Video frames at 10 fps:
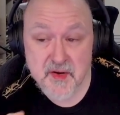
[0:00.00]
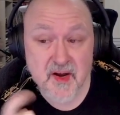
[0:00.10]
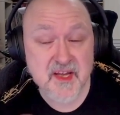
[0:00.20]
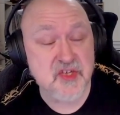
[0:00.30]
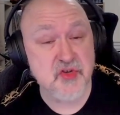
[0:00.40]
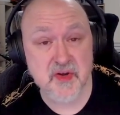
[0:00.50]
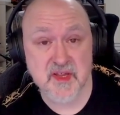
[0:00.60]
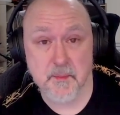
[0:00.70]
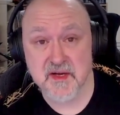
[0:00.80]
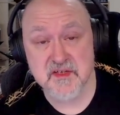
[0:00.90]
I enjoyed
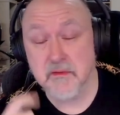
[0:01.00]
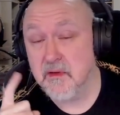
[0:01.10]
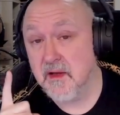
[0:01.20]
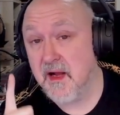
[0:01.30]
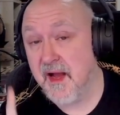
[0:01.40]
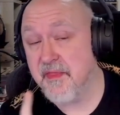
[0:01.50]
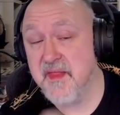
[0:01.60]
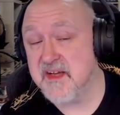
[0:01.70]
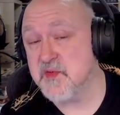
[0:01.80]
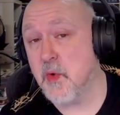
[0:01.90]
the puzzle, and
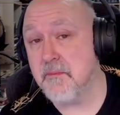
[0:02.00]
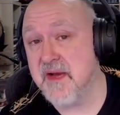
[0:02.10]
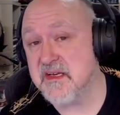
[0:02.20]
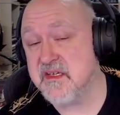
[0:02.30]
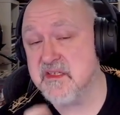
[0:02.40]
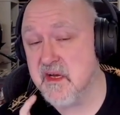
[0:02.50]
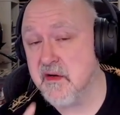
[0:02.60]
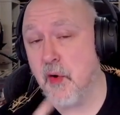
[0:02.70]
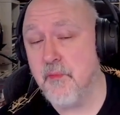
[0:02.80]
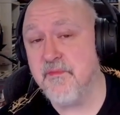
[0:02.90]
that's what matters,
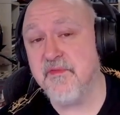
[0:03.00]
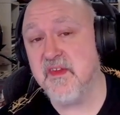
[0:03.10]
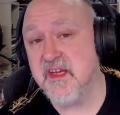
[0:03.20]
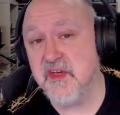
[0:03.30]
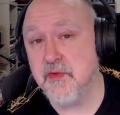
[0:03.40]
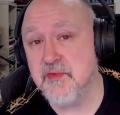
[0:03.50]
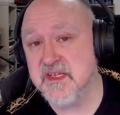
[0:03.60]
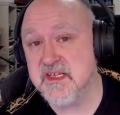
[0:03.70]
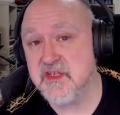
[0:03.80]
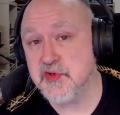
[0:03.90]
and hopefully you
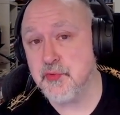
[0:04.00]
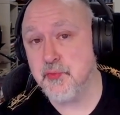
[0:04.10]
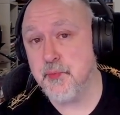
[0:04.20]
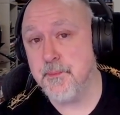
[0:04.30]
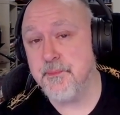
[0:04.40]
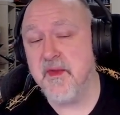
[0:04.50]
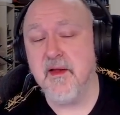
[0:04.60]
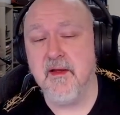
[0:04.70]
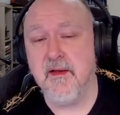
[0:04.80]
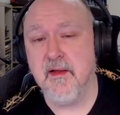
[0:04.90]
did too.
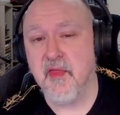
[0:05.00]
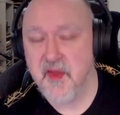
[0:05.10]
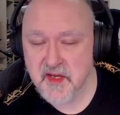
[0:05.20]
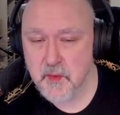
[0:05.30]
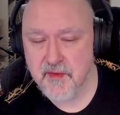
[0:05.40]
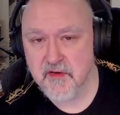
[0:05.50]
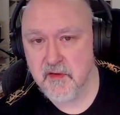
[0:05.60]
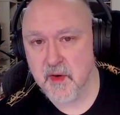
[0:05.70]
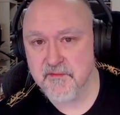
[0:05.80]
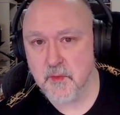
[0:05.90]
Thank you
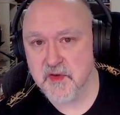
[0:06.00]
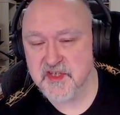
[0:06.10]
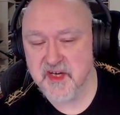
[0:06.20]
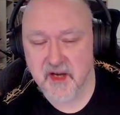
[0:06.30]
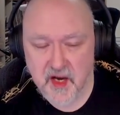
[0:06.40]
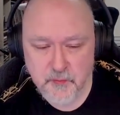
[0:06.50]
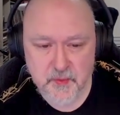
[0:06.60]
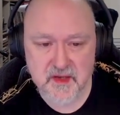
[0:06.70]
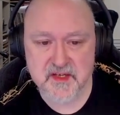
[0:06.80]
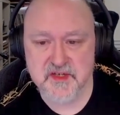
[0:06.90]
everyone for watching. I
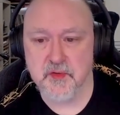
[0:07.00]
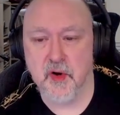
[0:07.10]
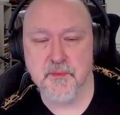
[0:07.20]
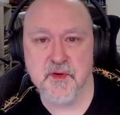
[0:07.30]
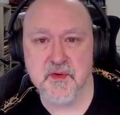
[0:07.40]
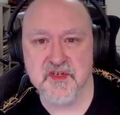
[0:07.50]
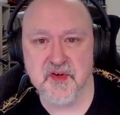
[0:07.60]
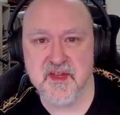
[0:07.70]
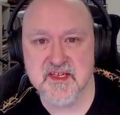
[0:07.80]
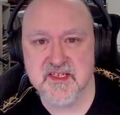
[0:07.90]
really do hope you
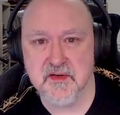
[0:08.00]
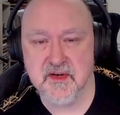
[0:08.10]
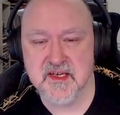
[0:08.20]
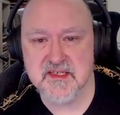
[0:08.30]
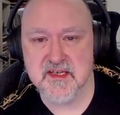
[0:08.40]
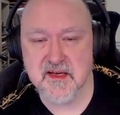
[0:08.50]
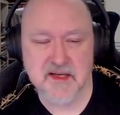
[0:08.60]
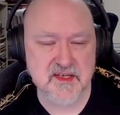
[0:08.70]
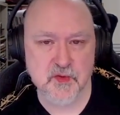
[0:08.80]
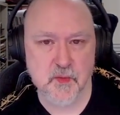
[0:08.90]
enjoyed the series, and
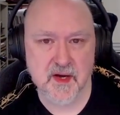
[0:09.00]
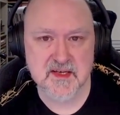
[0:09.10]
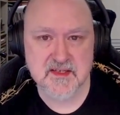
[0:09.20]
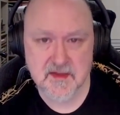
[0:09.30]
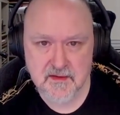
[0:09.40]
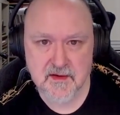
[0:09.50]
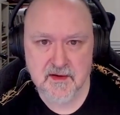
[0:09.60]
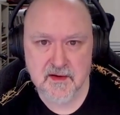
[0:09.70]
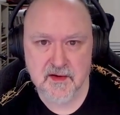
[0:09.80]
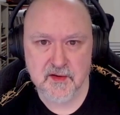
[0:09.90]
as always,
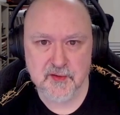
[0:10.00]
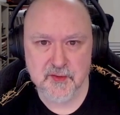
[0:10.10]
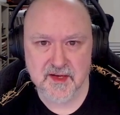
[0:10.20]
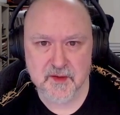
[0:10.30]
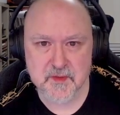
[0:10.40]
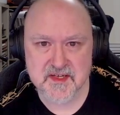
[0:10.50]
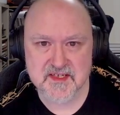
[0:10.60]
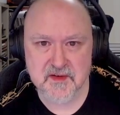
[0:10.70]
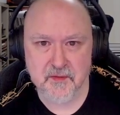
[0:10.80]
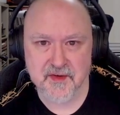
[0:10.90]
good luck with your
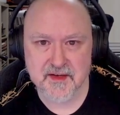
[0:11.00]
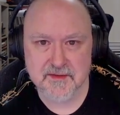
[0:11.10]
solving.